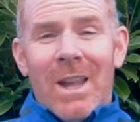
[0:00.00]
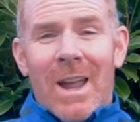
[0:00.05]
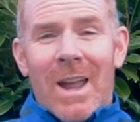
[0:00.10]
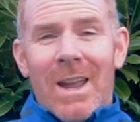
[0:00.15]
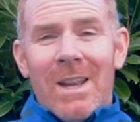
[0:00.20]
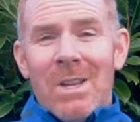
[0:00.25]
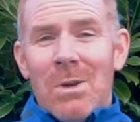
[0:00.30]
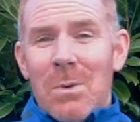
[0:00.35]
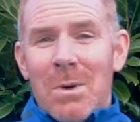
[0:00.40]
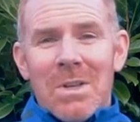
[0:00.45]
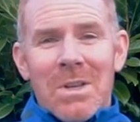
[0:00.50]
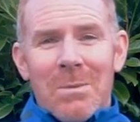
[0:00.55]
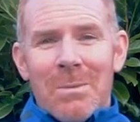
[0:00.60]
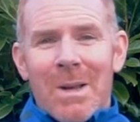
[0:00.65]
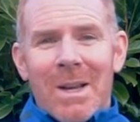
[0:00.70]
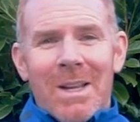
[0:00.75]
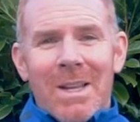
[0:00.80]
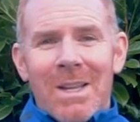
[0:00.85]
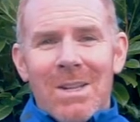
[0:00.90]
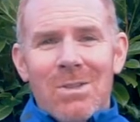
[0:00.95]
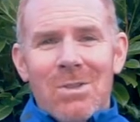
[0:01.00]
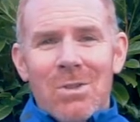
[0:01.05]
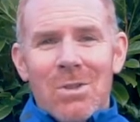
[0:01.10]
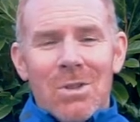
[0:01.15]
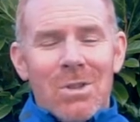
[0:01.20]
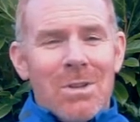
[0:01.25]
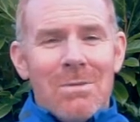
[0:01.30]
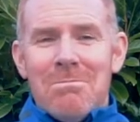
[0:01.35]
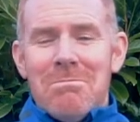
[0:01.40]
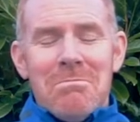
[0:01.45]
and you end up getting
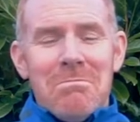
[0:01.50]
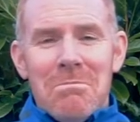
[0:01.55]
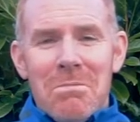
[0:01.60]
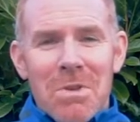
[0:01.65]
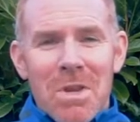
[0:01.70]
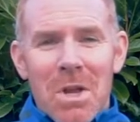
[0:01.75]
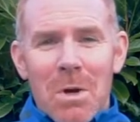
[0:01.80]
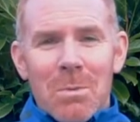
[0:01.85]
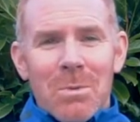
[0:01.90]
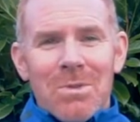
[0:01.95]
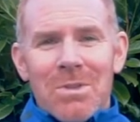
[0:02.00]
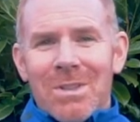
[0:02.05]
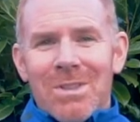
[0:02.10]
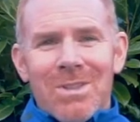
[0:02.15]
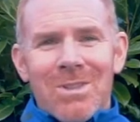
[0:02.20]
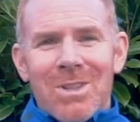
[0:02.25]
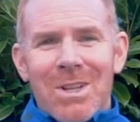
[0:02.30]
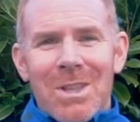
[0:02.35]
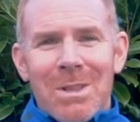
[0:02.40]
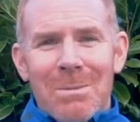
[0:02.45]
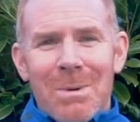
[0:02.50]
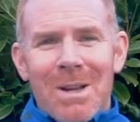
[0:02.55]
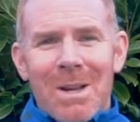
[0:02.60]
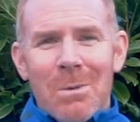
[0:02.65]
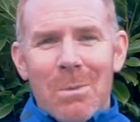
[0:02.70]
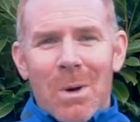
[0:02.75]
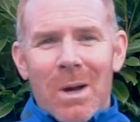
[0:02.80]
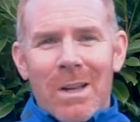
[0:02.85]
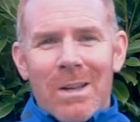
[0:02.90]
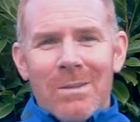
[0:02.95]
injured, no one's going to see them
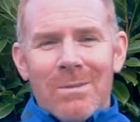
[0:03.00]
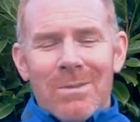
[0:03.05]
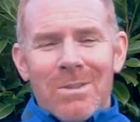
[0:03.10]
anyway.